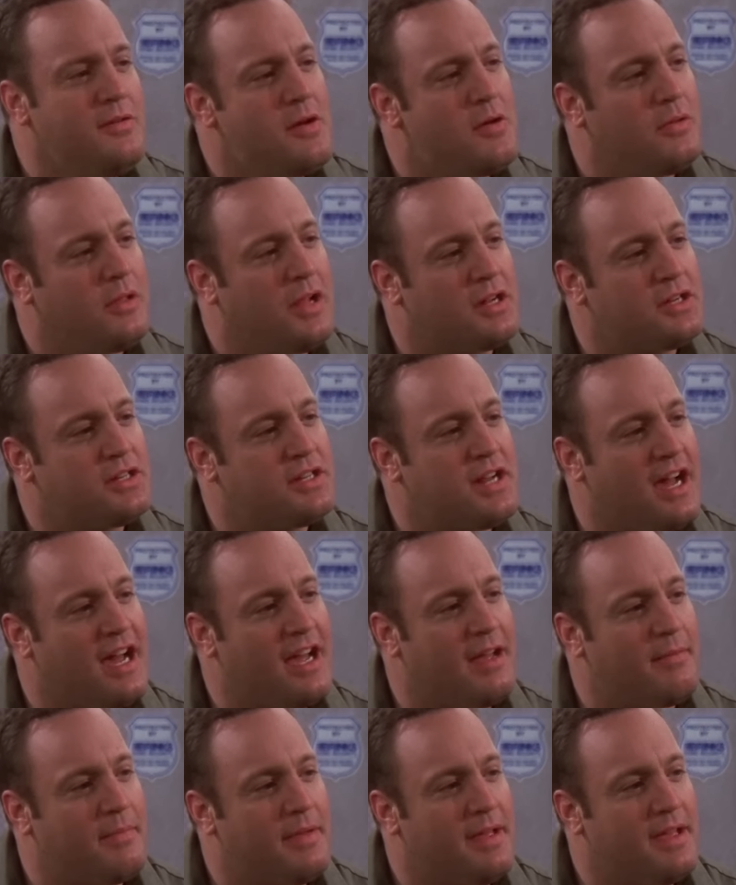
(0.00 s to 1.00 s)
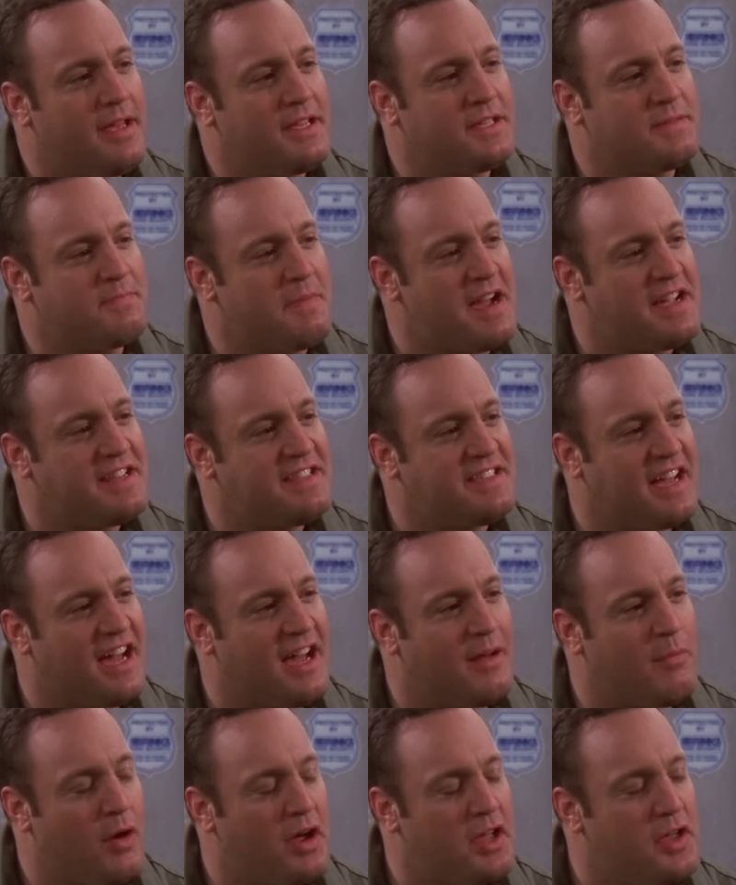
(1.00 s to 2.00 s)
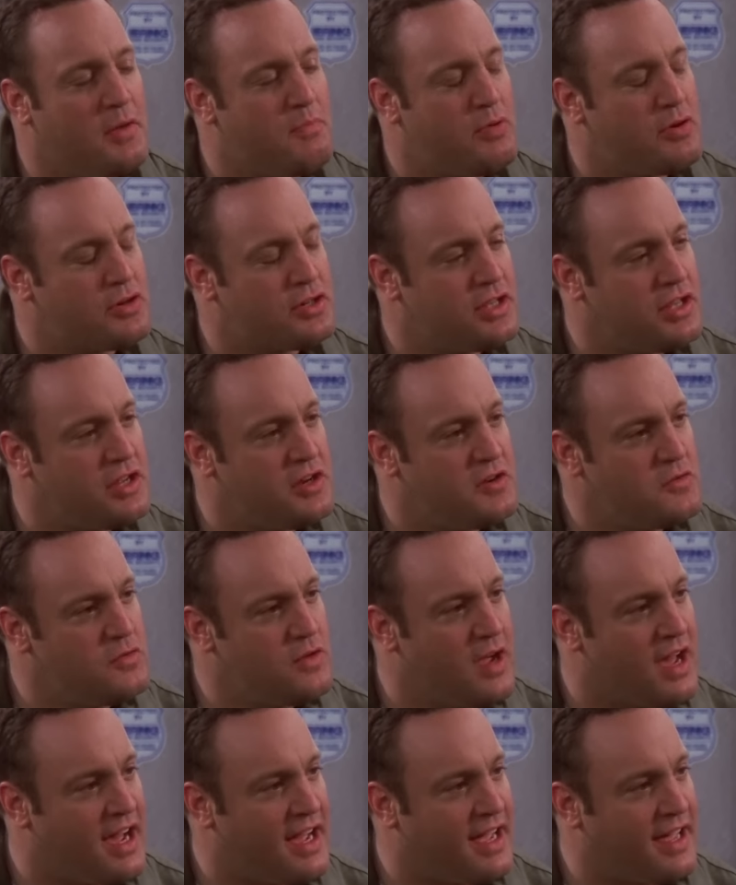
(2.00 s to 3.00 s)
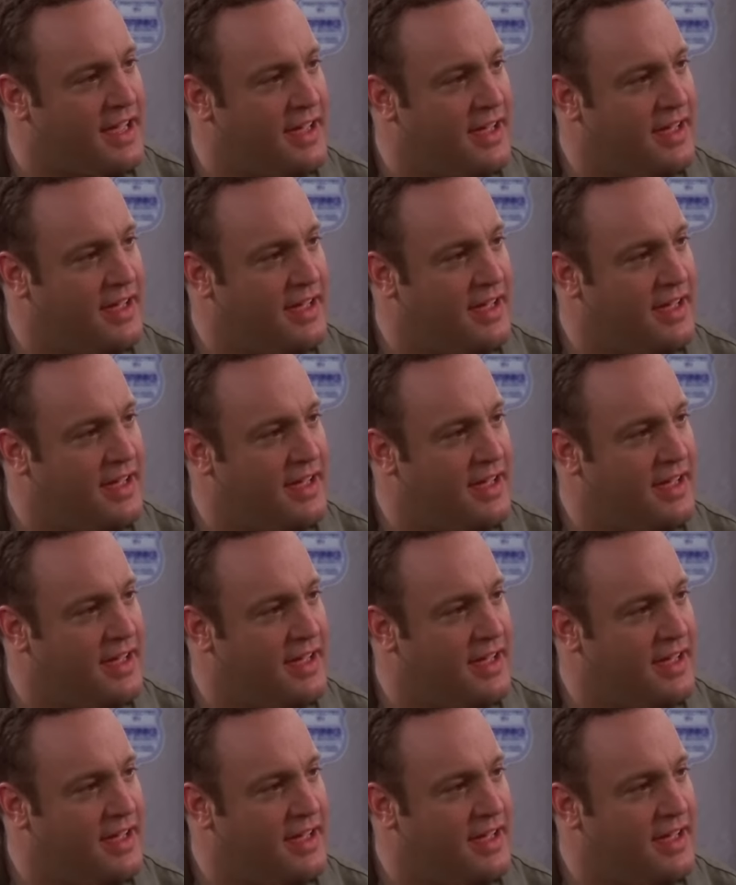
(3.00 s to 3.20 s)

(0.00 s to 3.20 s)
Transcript: know lunchtime is my time. Why are you pushing the new guy?